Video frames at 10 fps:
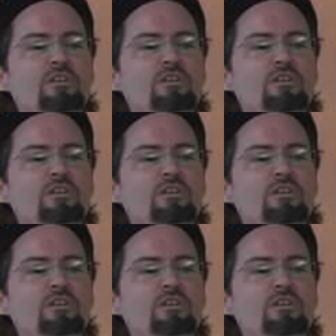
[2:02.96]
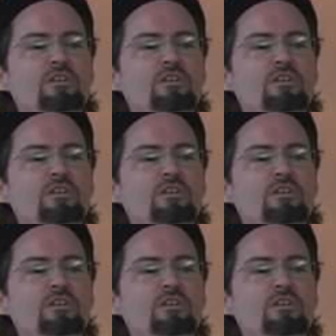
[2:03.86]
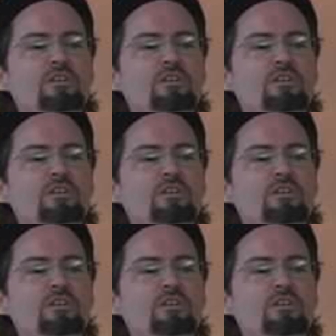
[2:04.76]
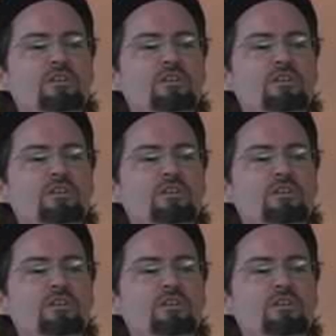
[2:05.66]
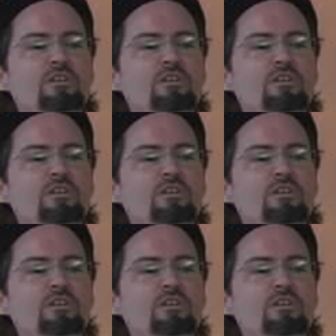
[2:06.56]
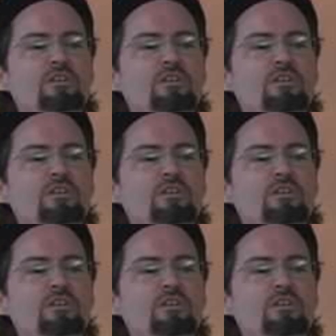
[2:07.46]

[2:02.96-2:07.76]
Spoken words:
(no lip movement)